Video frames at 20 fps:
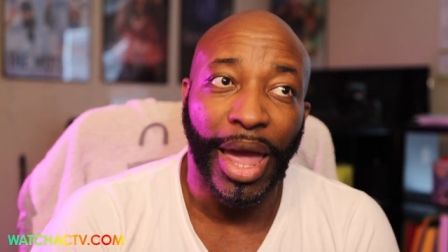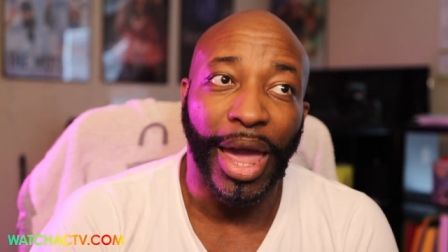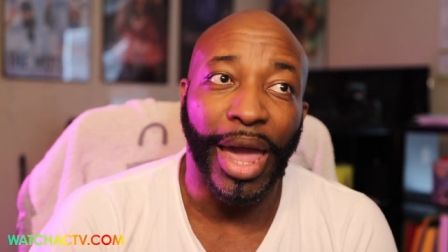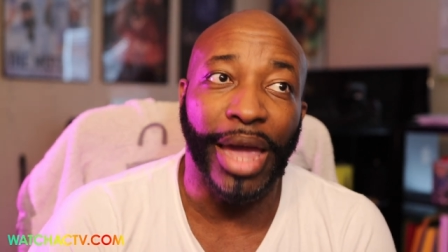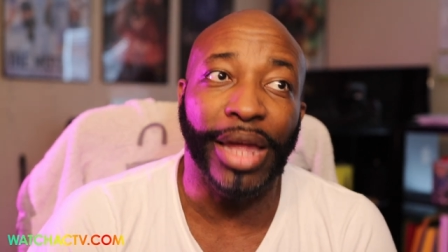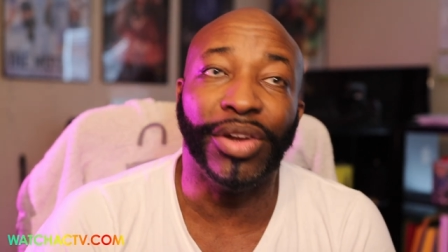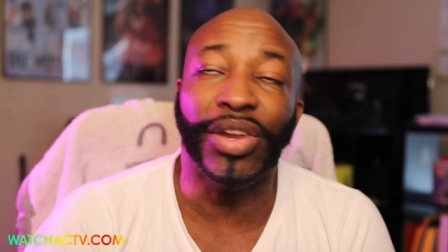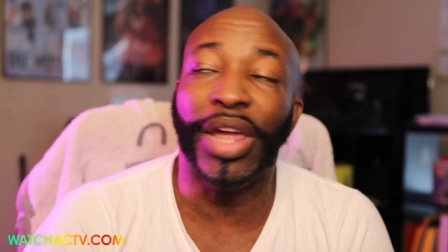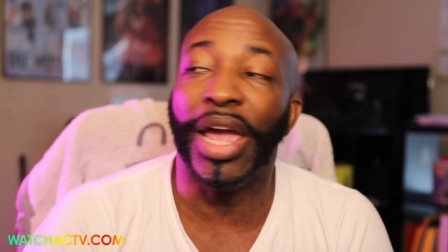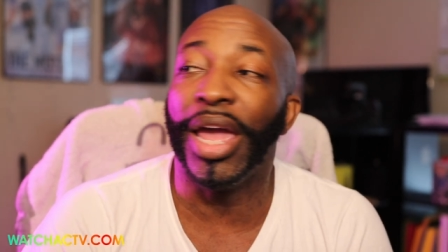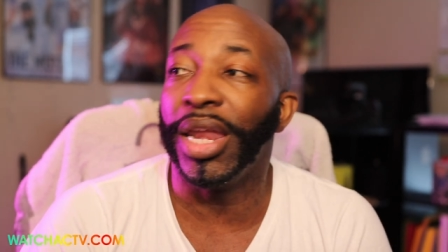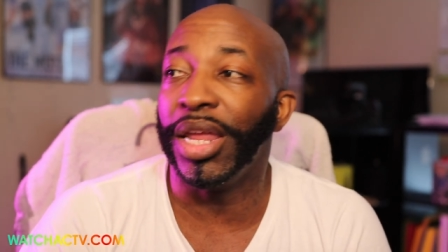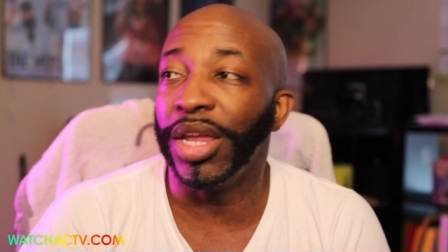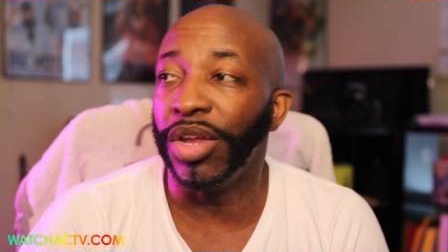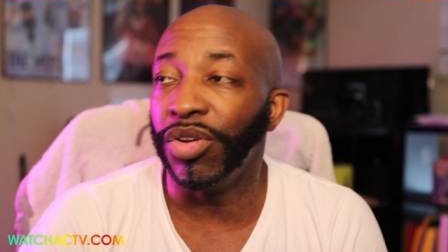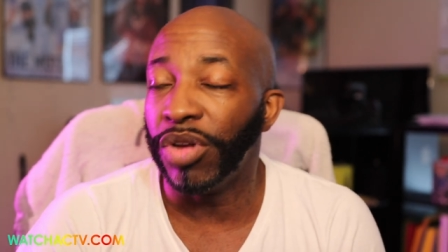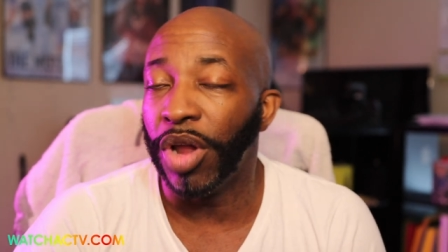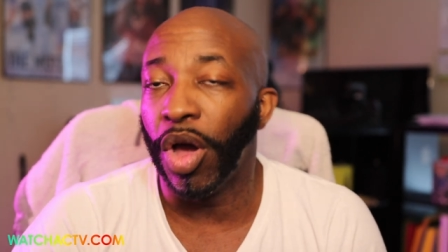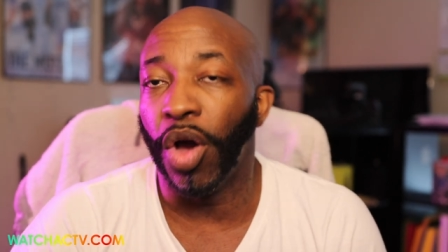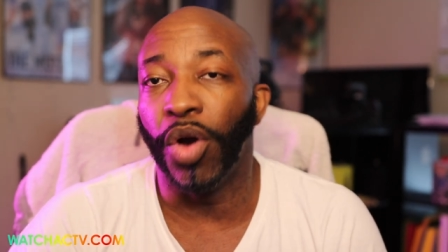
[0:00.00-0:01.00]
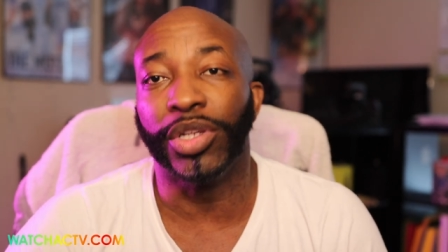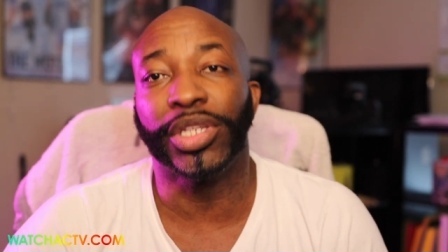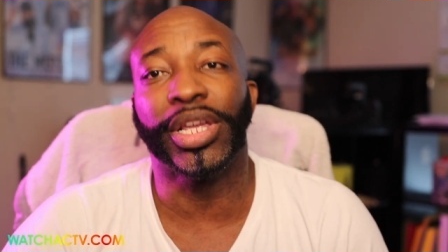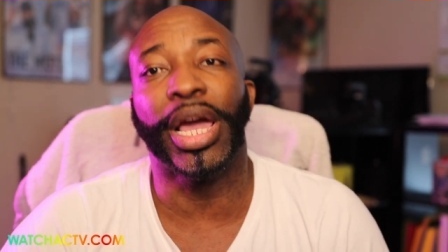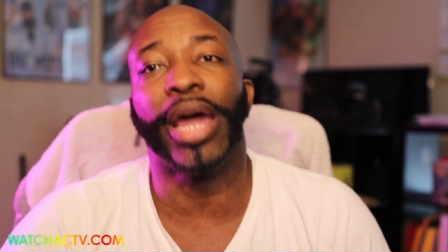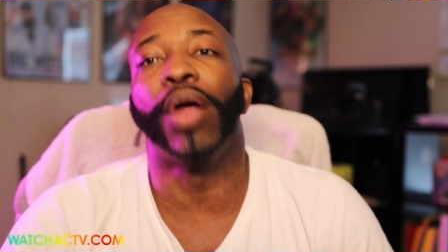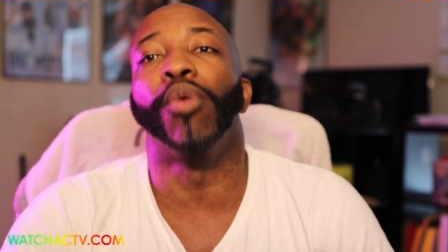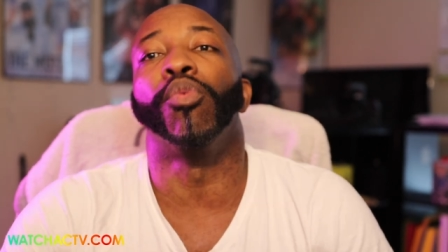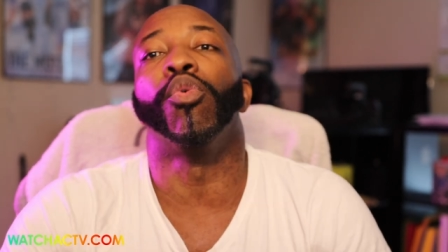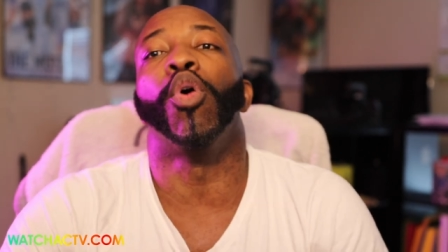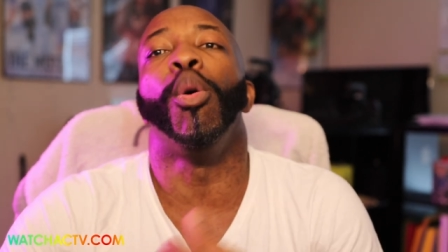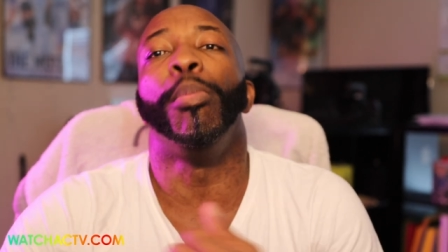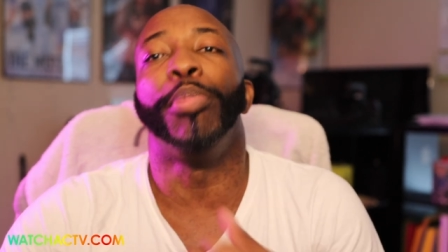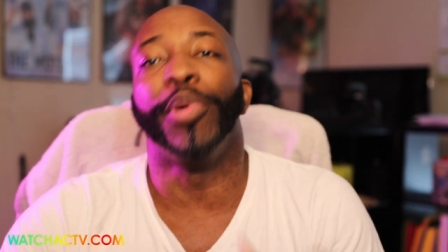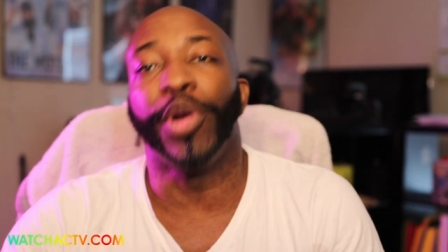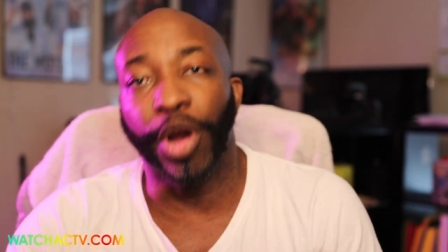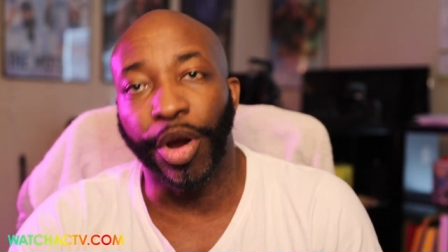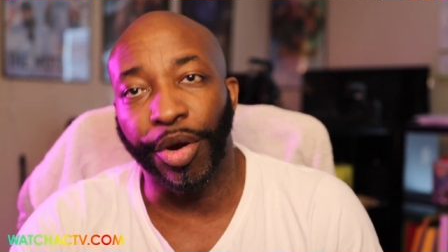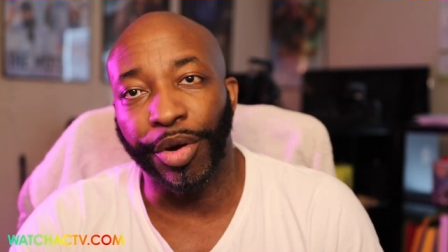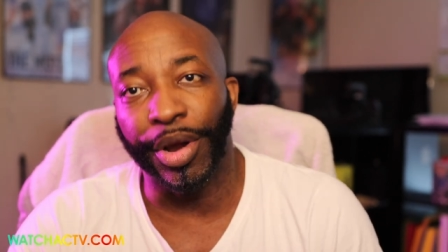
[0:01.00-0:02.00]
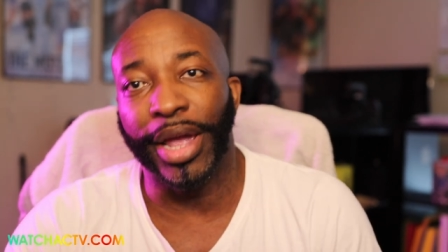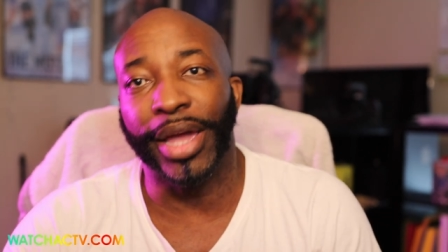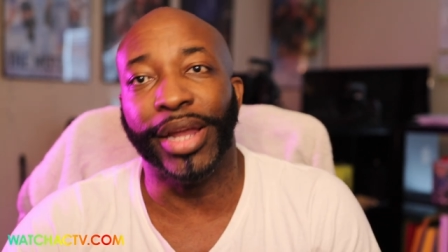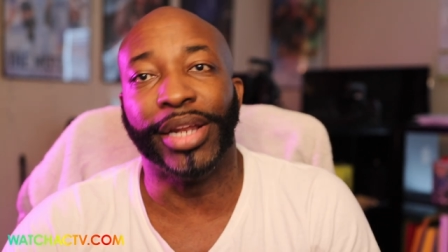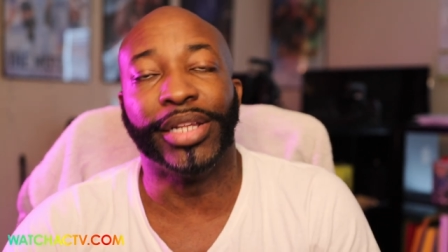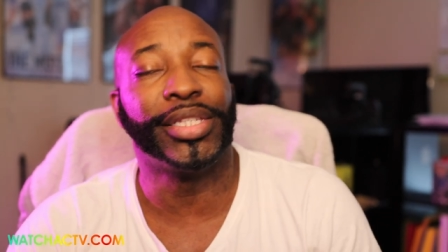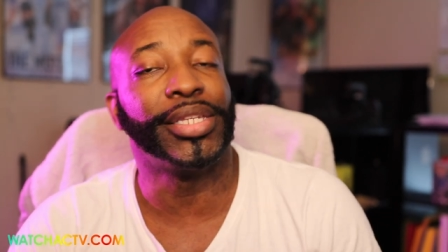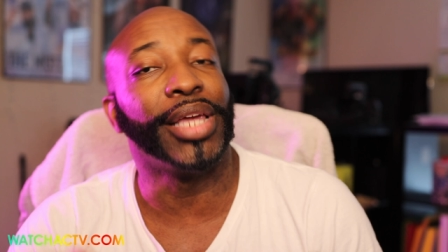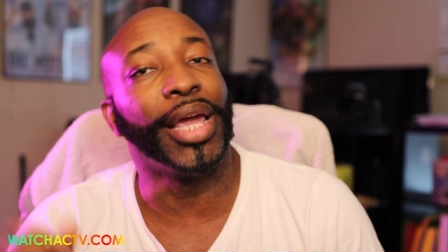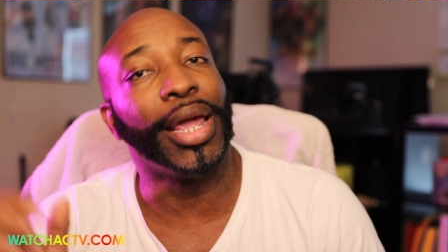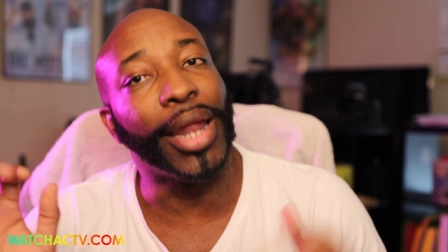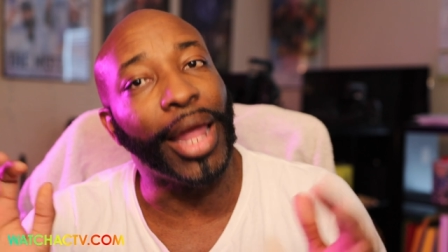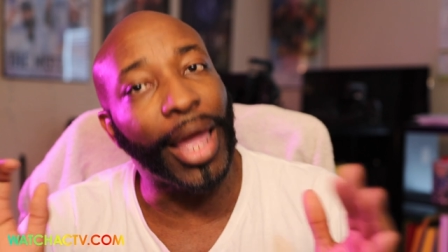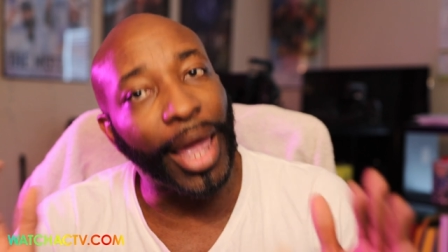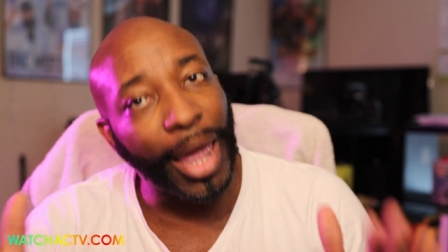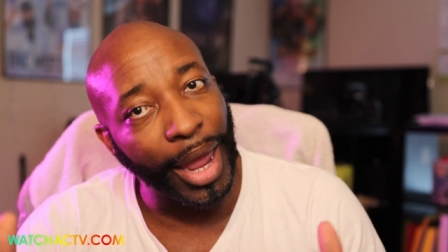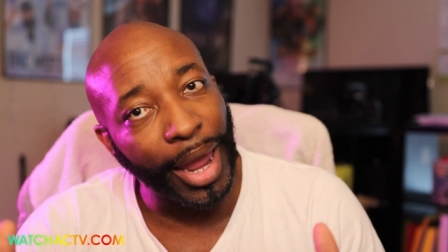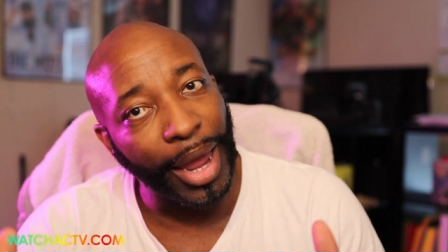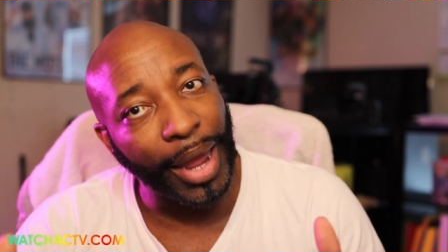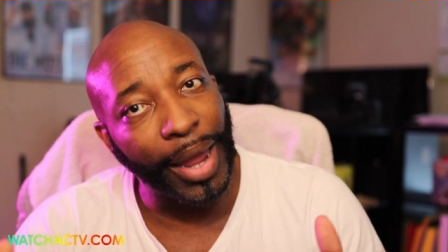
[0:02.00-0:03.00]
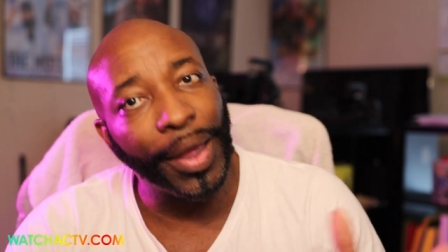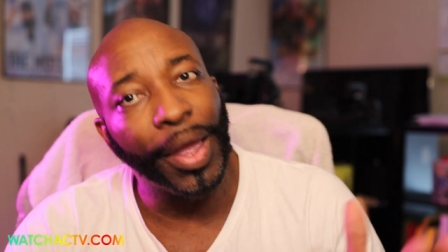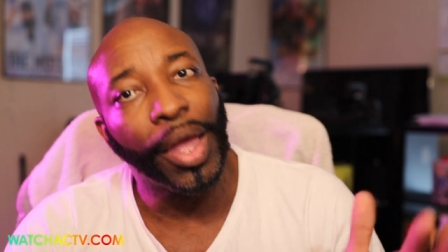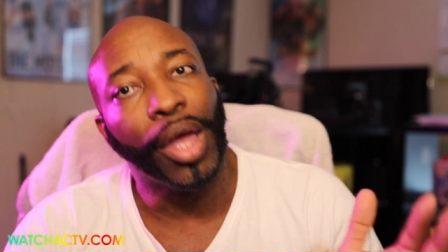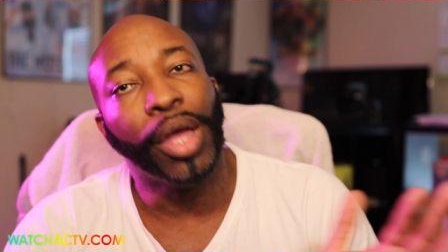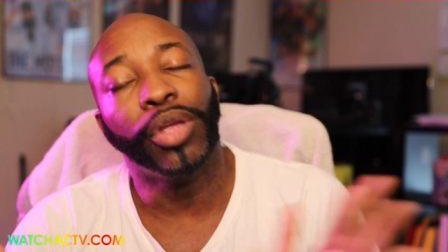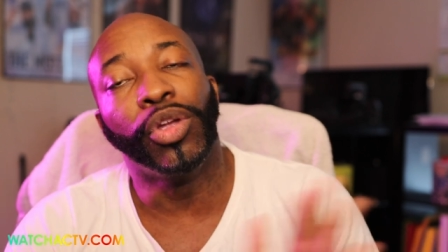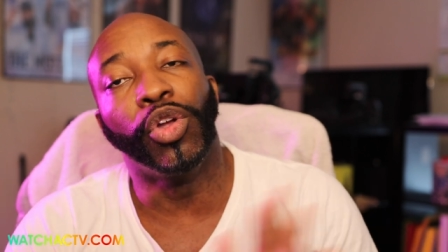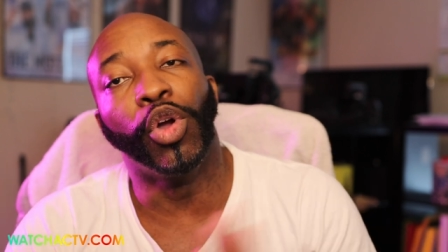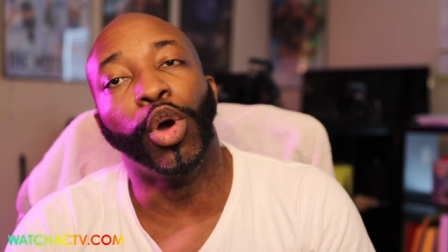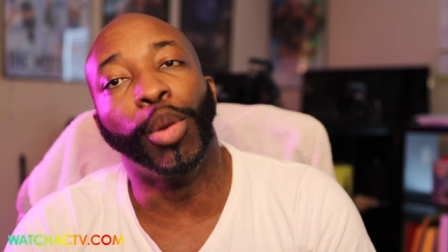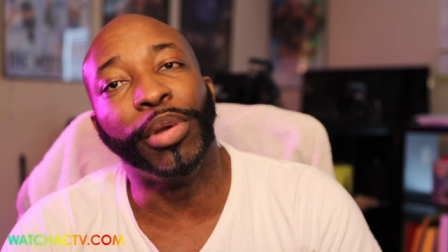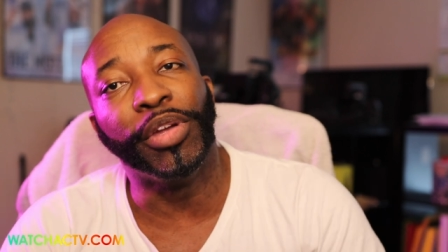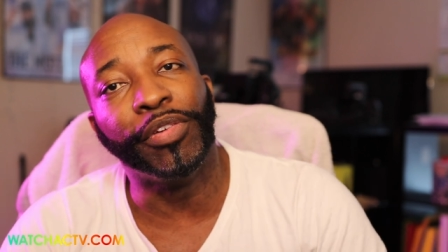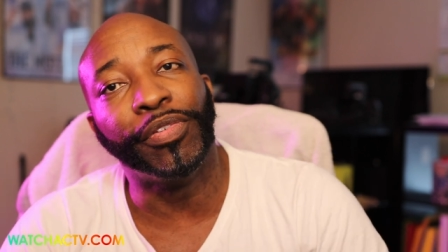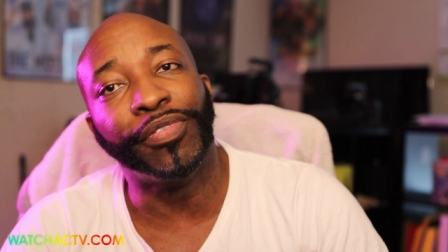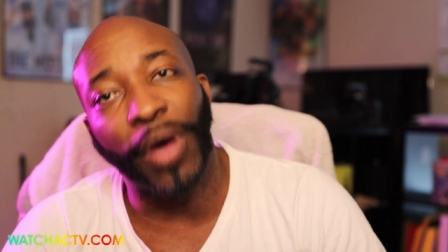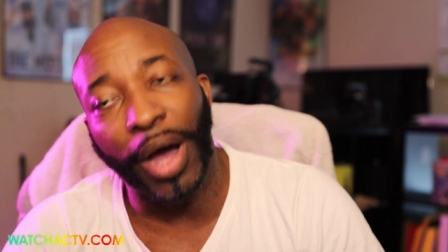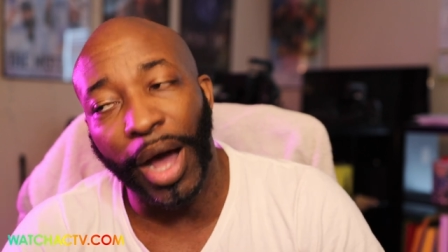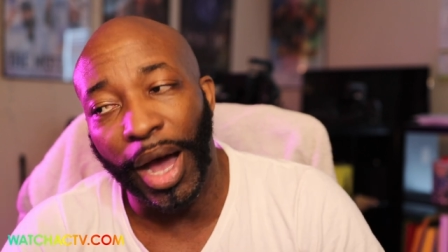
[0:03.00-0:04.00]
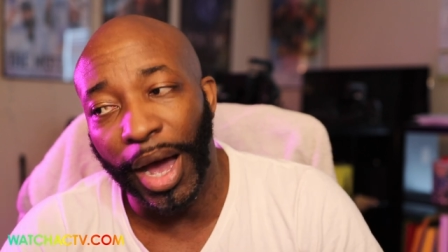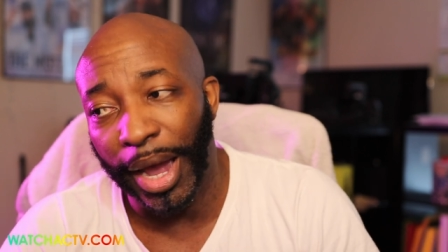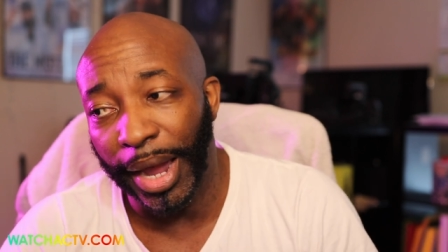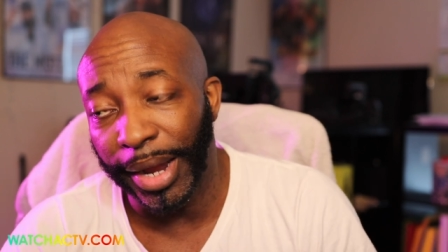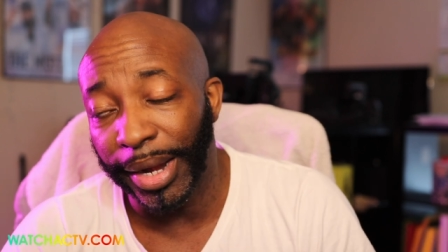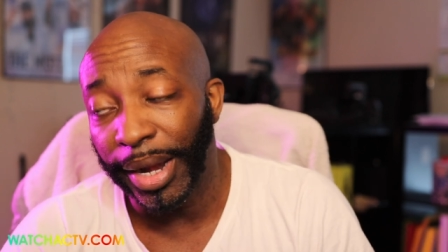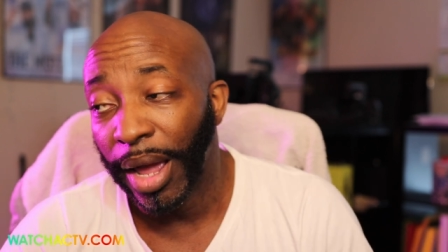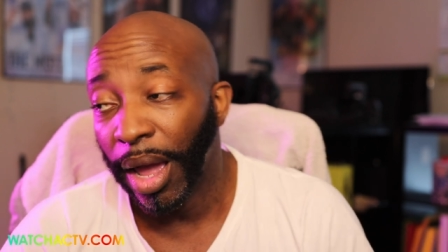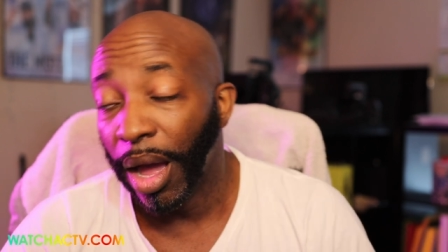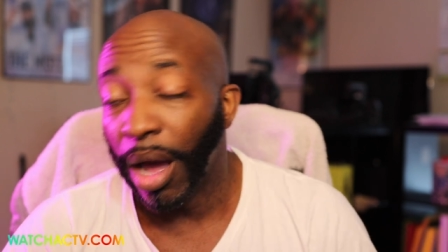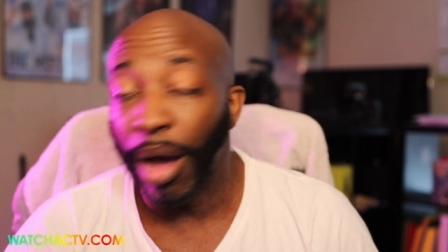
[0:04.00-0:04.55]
and danny you know is kind of roping her in and saying hey you'll be fine